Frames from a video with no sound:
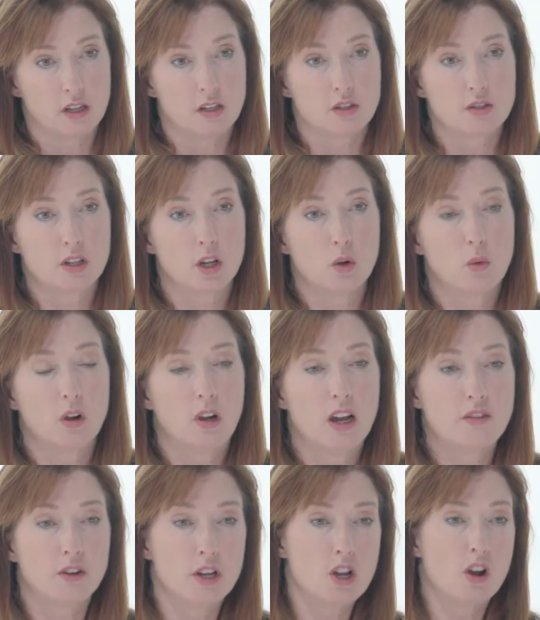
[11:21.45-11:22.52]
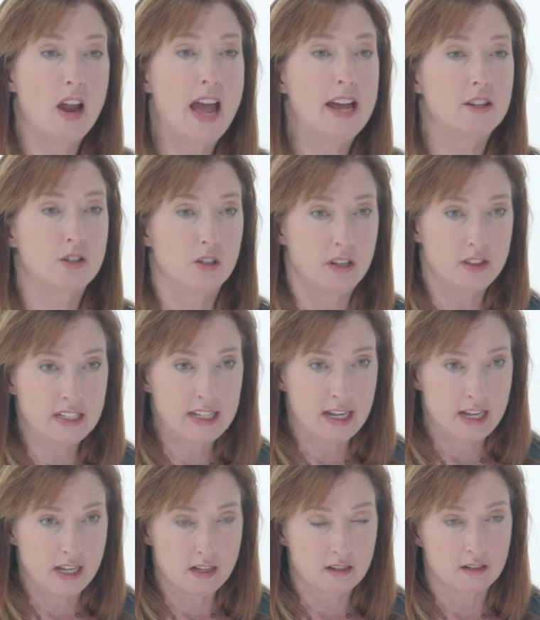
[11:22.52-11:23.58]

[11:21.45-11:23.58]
So wherever you're at during the day,